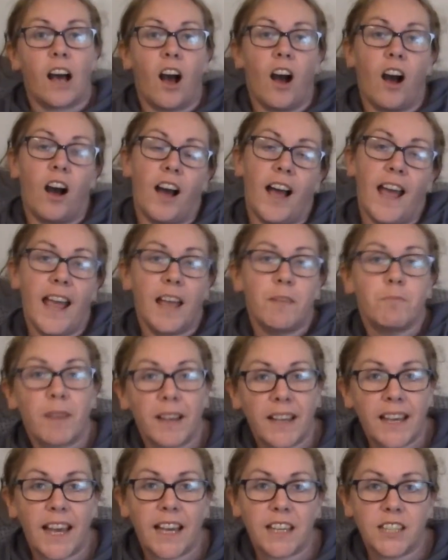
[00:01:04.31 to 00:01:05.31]
are in
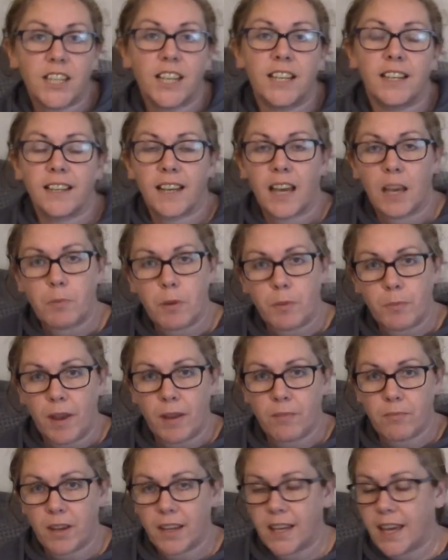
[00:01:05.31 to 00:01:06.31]
my kitchen. I keep them
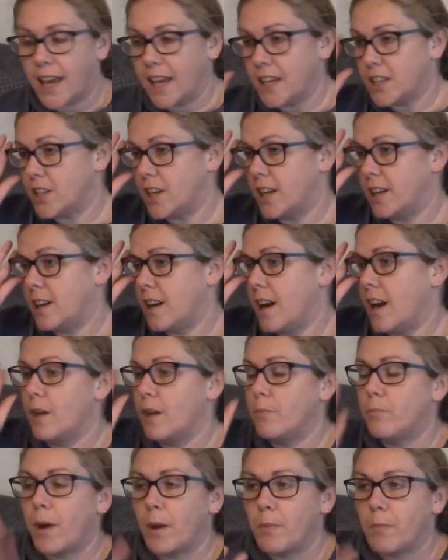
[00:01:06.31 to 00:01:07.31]
in my kitchen
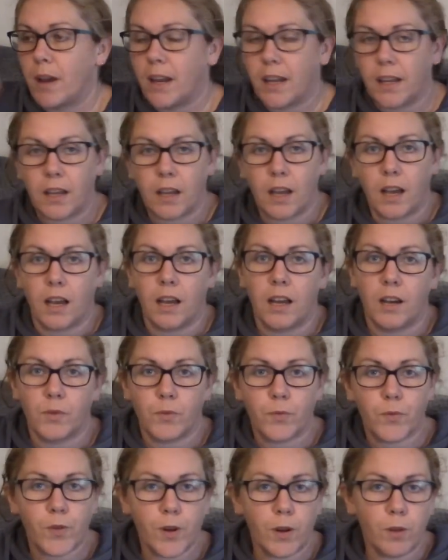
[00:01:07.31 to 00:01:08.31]
by my
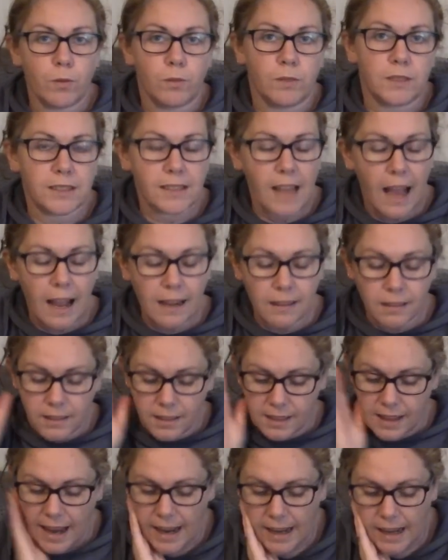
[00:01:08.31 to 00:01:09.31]
fruit stand
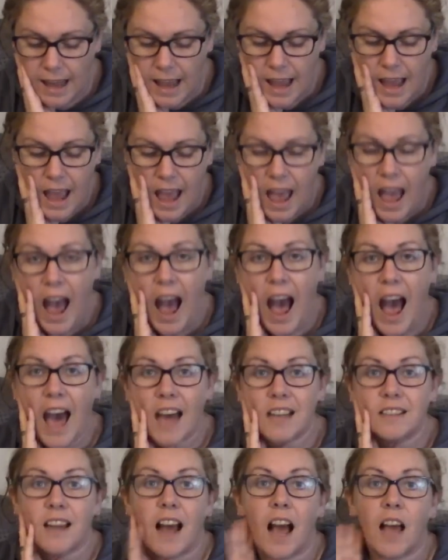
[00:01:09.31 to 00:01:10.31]
thing.
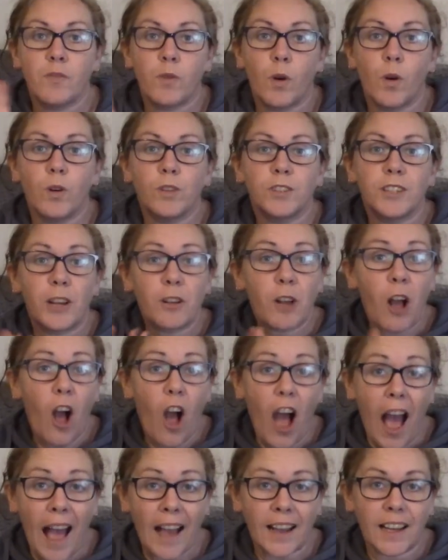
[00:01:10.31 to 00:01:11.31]
And I've also got
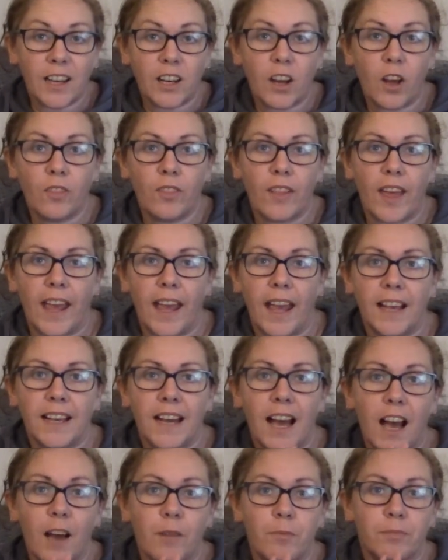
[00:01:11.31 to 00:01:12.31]
hanging on there
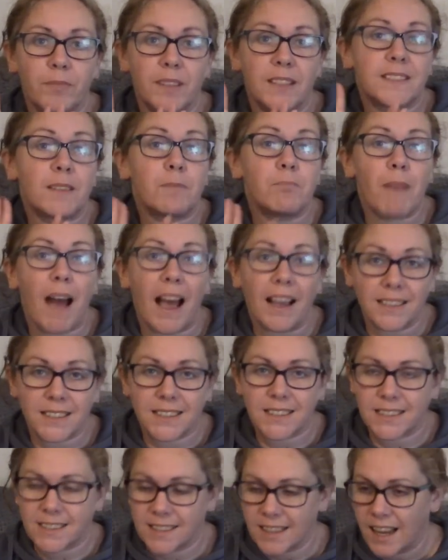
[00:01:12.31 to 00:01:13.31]
some
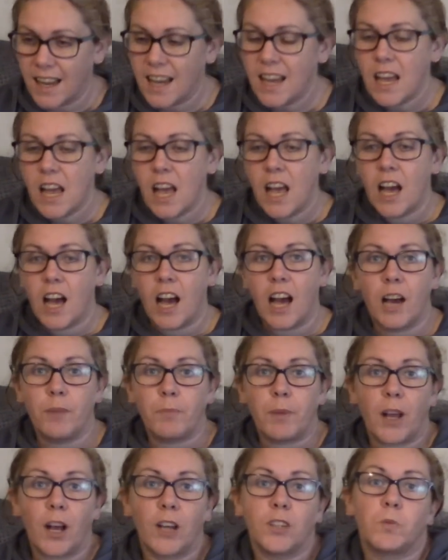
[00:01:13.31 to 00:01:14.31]
masks
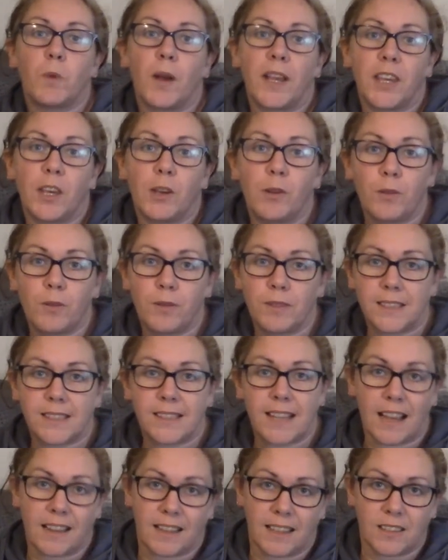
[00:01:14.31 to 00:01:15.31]
because when you
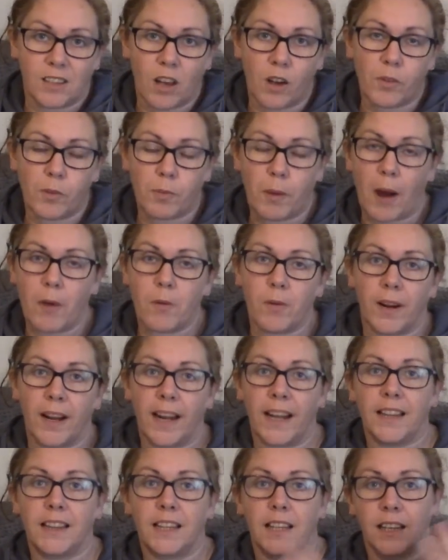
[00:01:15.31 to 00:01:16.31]
set these off,
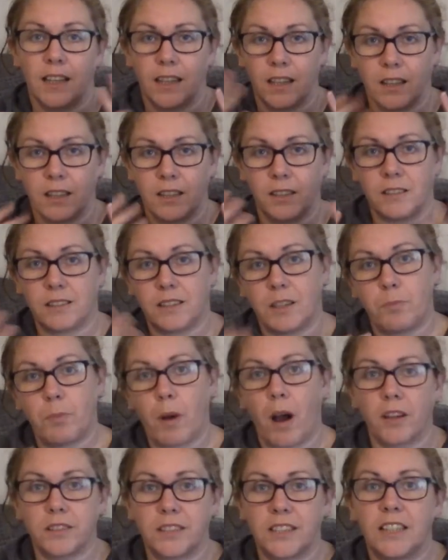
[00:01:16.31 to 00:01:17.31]
apparently the
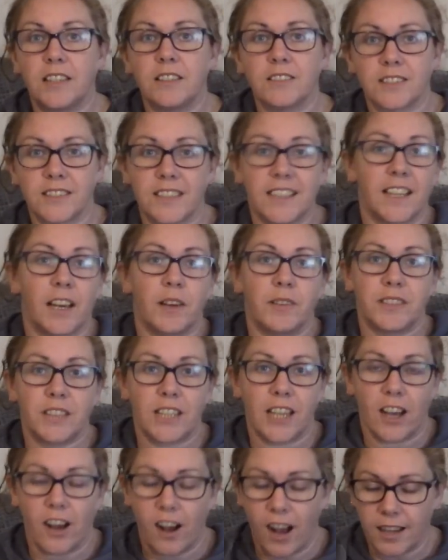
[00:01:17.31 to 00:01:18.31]
particles can go
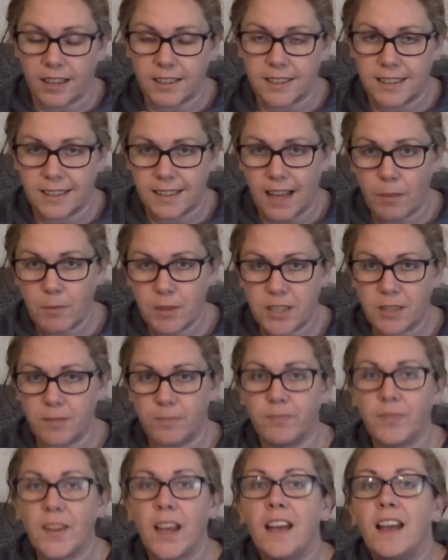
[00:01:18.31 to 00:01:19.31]
into your lungs and damage
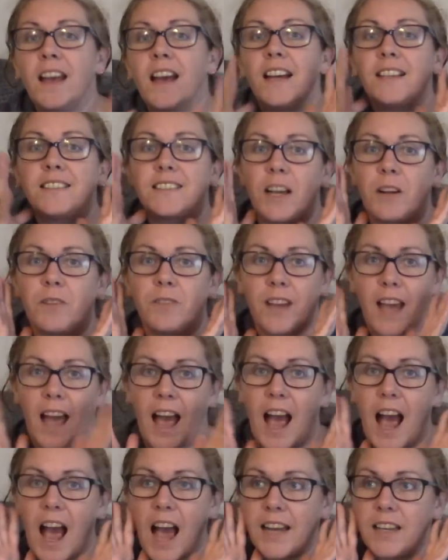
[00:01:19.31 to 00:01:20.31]
them. So
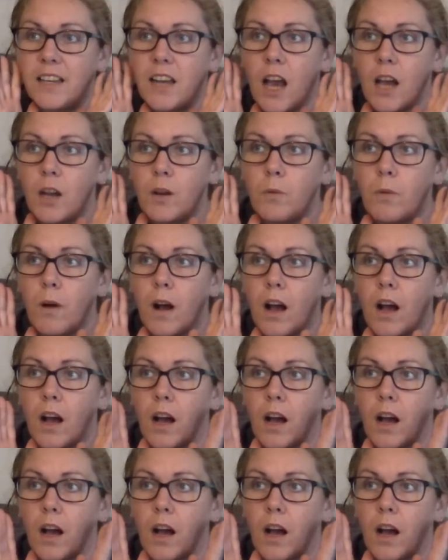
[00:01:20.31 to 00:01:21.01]
yeah, I know